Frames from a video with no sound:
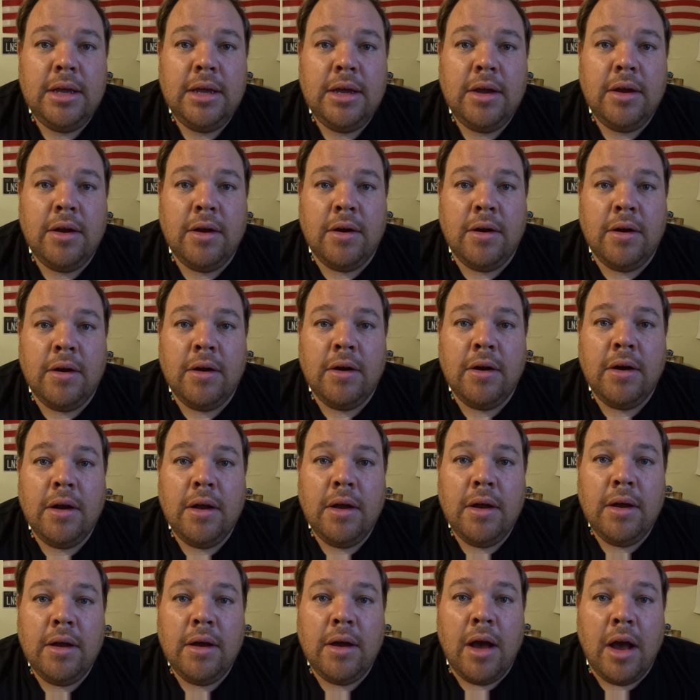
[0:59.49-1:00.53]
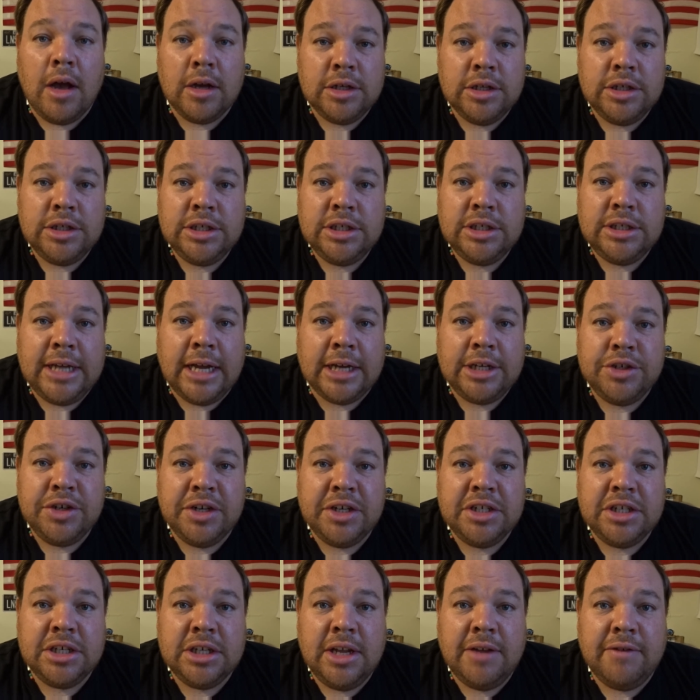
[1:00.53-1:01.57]
Her oxygen
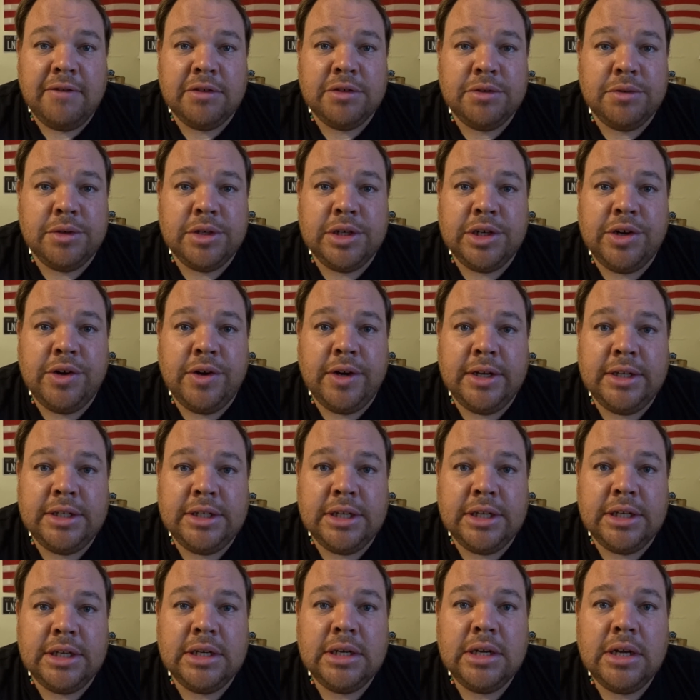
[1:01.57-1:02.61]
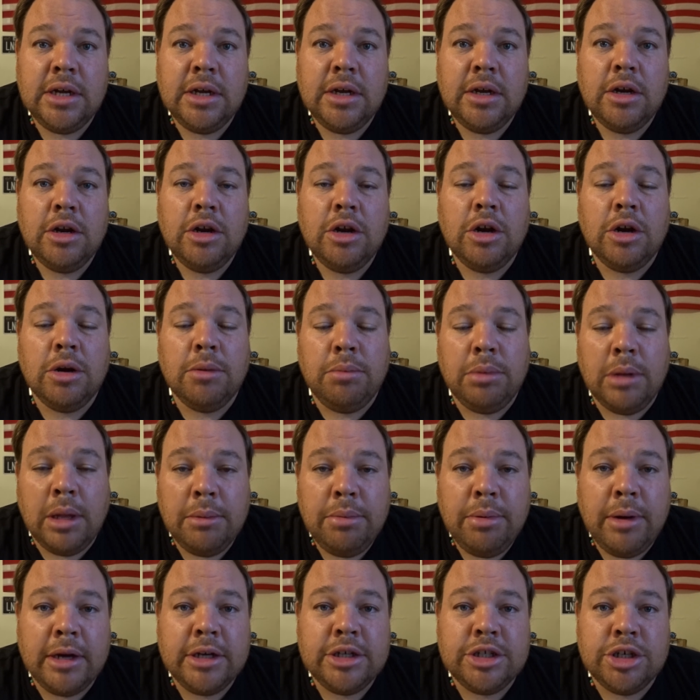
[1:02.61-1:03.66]
saturation levels were decreasing, her blood
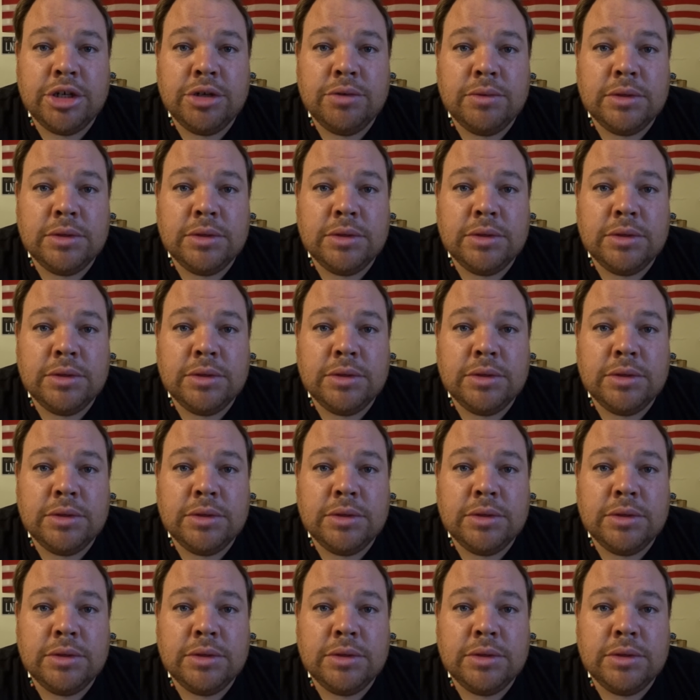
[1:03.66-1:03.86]
pressure